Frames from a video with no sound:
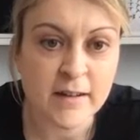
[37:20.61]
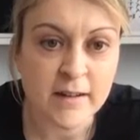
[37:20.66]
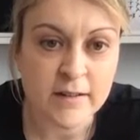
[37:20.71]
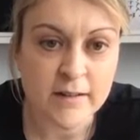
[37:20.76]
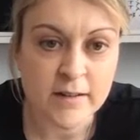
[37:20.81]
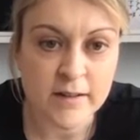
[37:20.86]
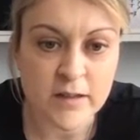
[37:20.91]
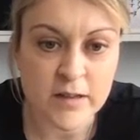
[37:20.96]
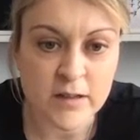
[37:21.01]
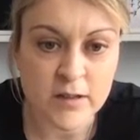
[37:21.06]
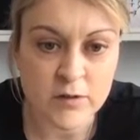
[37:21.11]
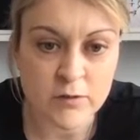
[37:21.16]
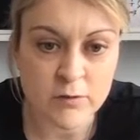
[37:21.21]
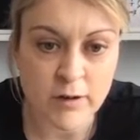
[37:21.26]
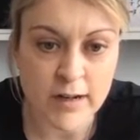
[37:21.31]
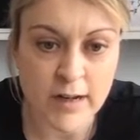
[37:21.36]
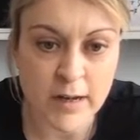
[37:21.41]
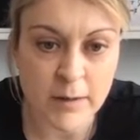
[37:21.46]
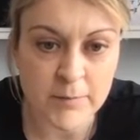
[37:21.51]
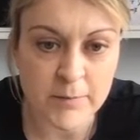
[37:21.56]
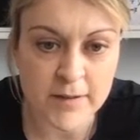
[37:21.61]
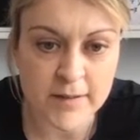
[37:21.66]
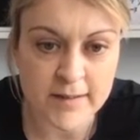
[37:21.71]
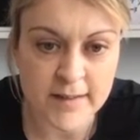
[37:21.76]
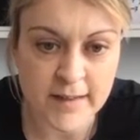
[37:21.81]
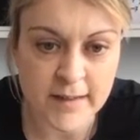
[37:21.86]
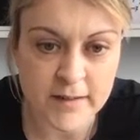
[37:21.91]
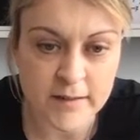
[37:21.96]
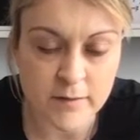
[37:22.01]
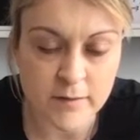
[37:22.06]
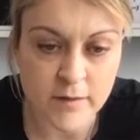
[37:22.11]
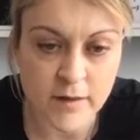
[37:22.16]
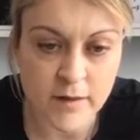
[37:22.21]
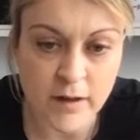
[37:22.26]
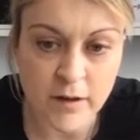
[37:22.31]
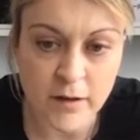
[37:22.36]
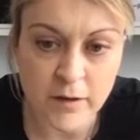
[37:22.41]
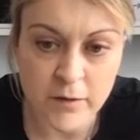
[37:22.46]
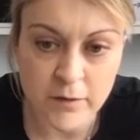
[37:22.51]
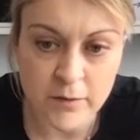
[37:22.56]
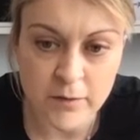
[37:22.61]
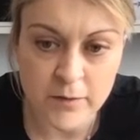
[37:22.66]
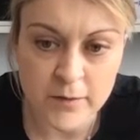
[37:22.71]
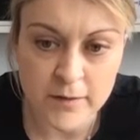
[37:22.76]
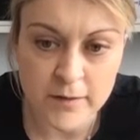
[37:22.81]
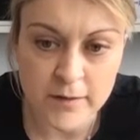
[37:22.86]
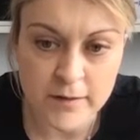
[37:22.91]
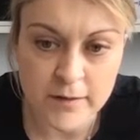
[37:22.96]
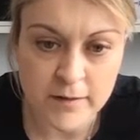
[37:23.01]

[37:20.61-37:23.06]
So you can try up to 6 of those.